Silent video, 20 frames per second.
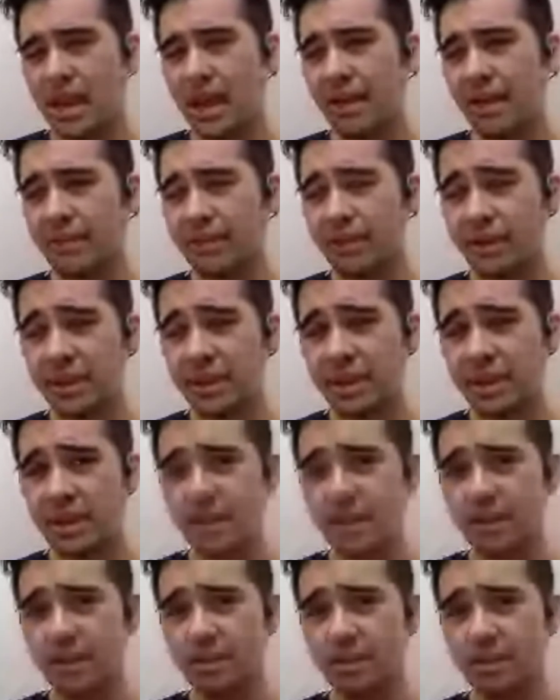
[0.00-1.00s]
You may
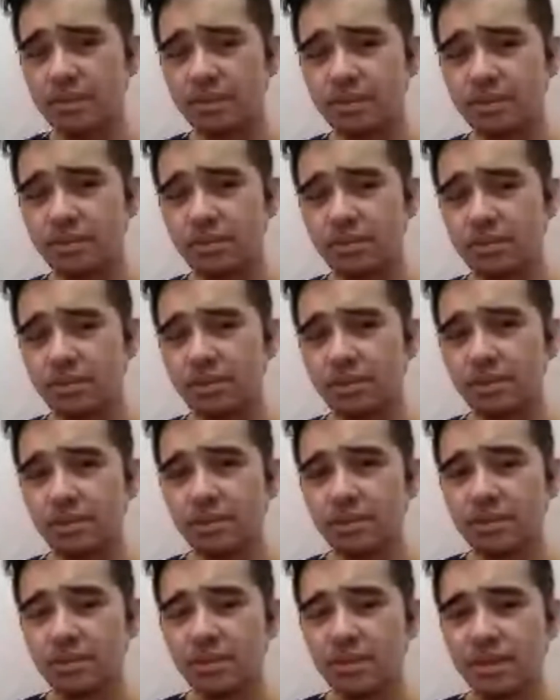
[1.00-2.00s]
find that
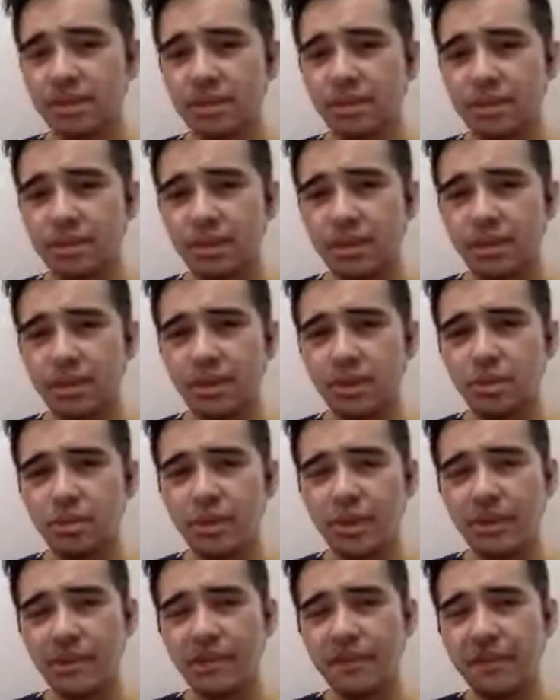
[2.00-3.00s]
your eating
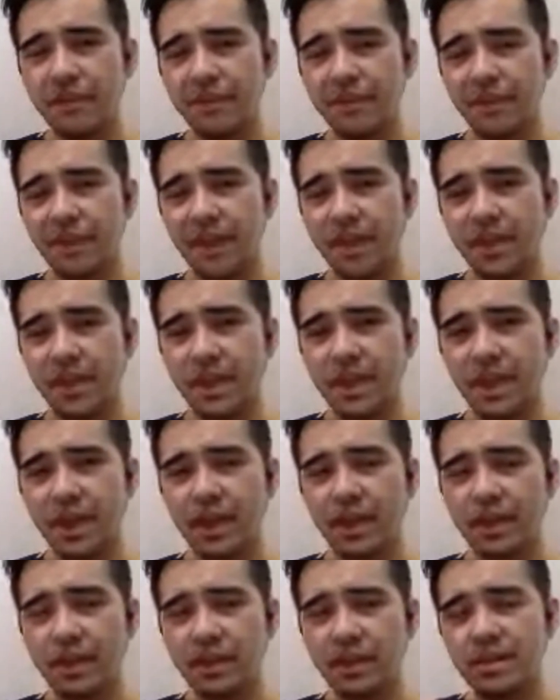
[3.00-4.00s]
is automatic
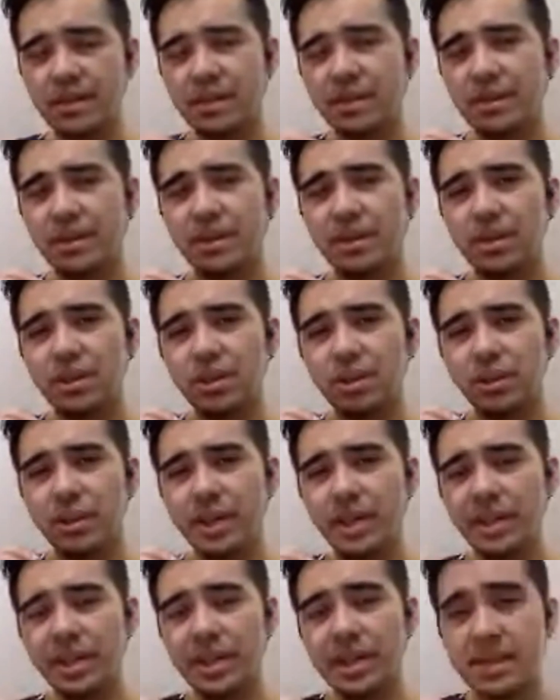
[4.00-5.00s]
after the
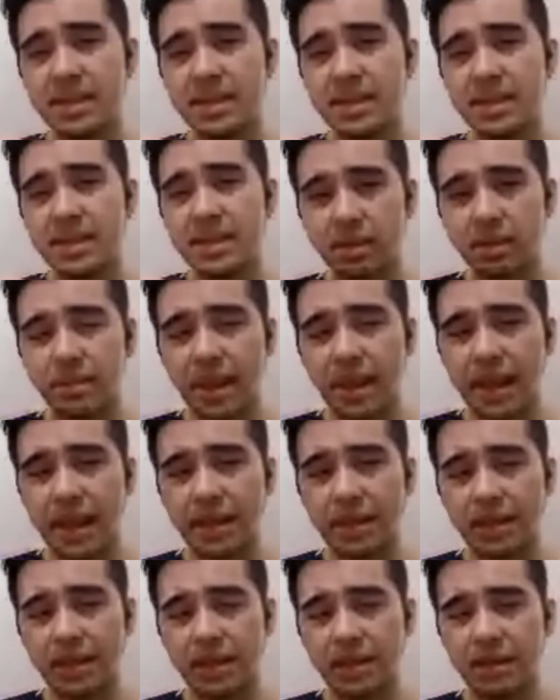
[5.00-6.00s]
first few bites, which
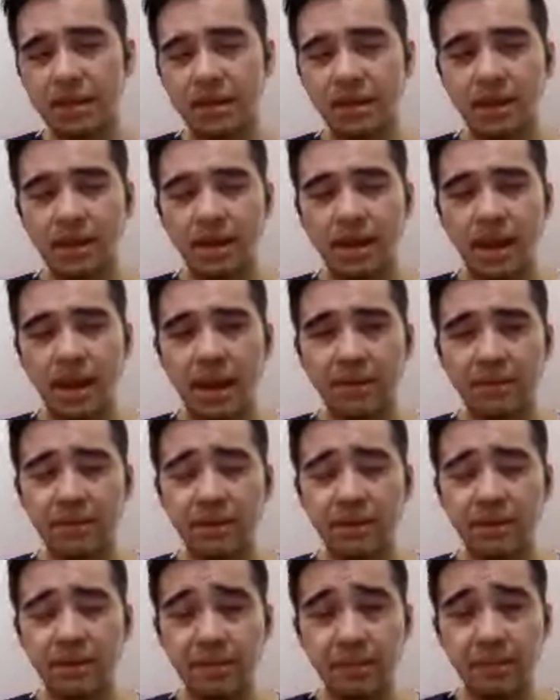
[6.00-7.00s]
means you can't
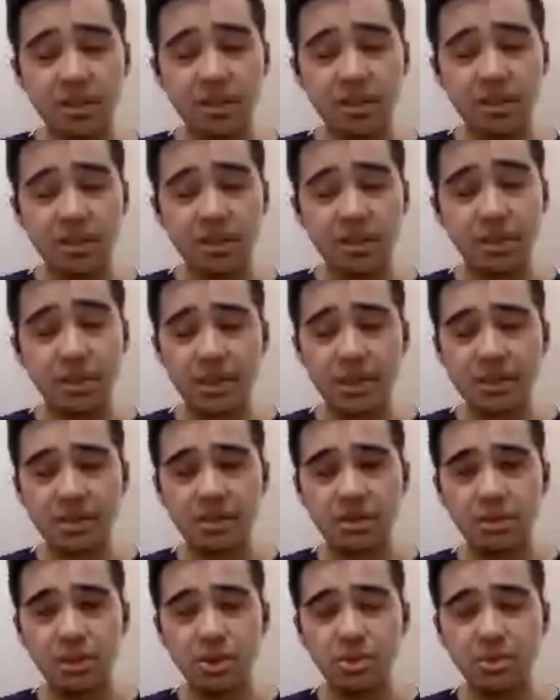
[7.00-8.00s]
stop. You're just eating
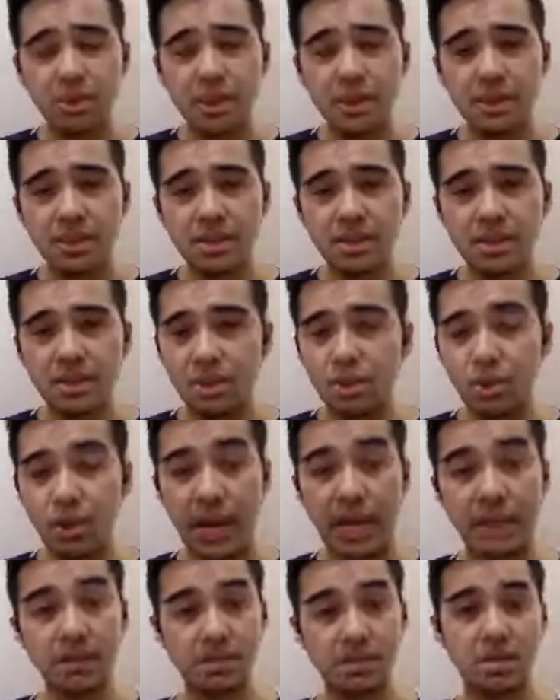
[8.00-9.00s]
and eating and eating those
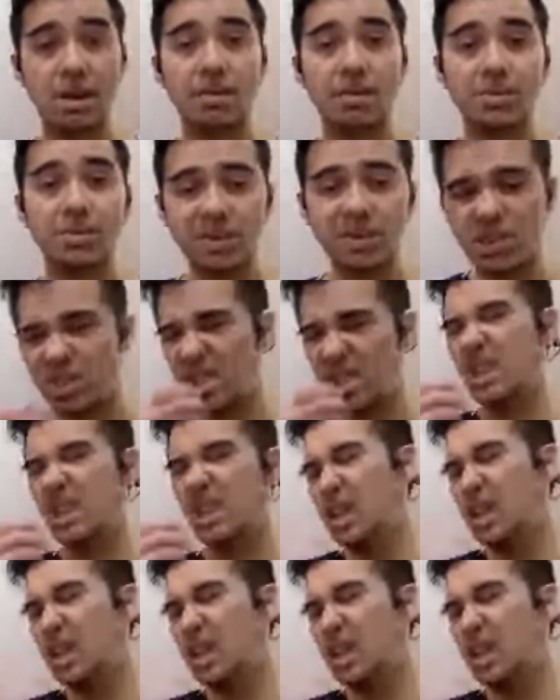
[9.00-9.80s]
chips and chips